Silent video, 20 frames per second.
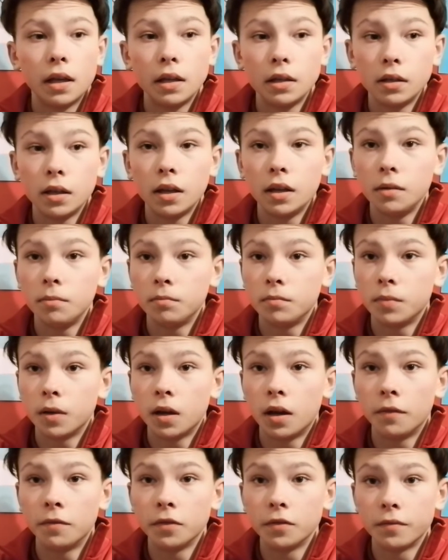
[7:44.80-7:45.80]
In
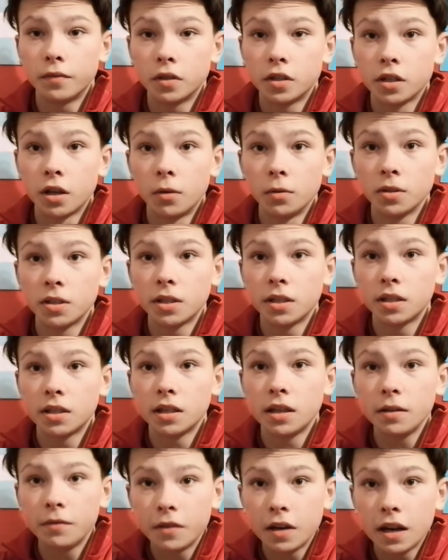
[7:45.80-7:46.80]
other results
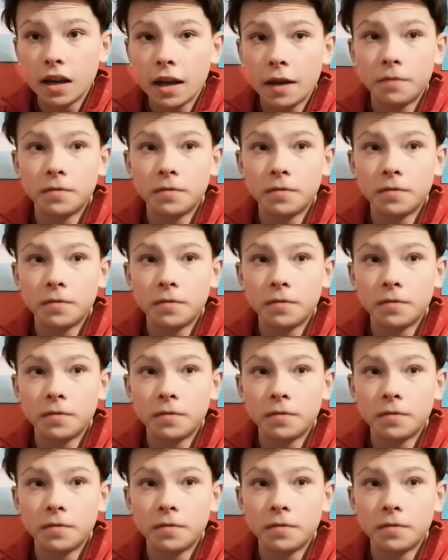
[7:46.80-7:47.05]
this evening,